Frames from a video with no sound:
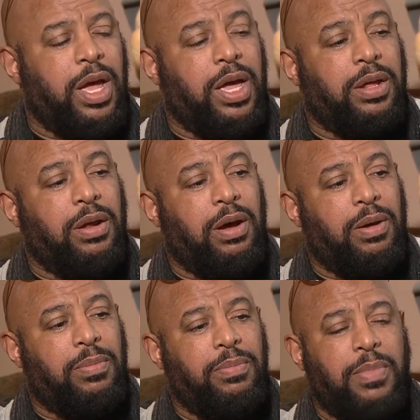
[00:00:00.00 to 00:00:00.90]
And
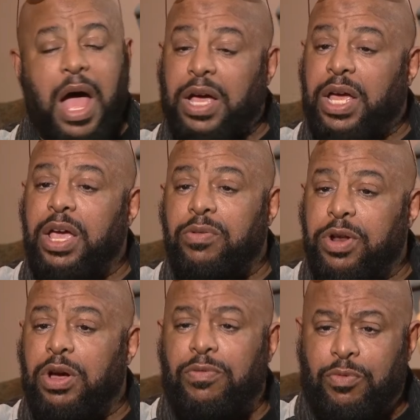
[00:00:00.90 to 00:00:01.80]
I could hear in
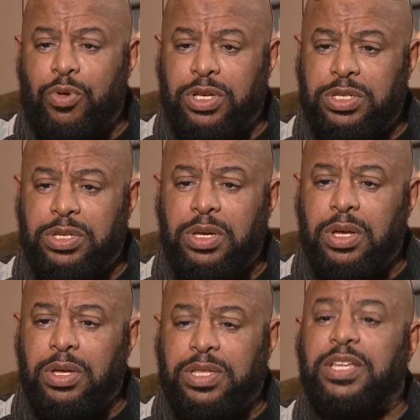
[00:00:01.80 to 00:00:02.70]
her voice
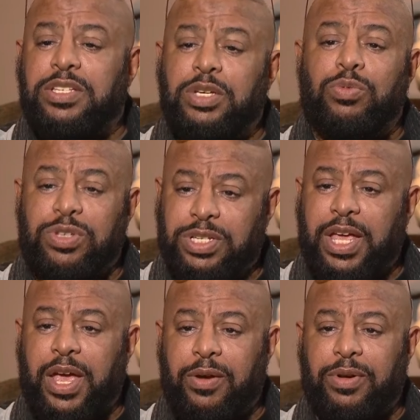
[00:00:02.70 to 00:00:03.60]
that she was
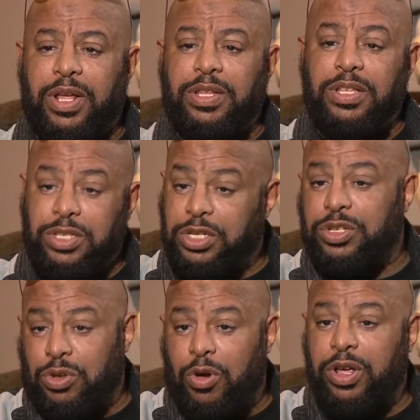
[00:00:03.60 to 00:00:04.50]
scared, and then she
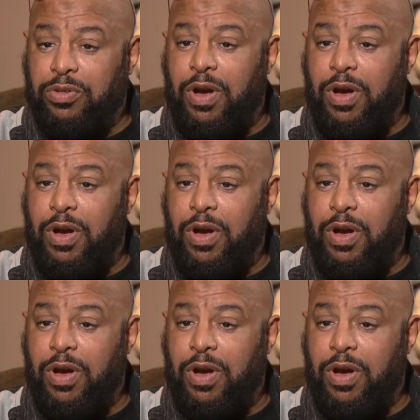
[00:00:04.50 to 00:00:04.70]
started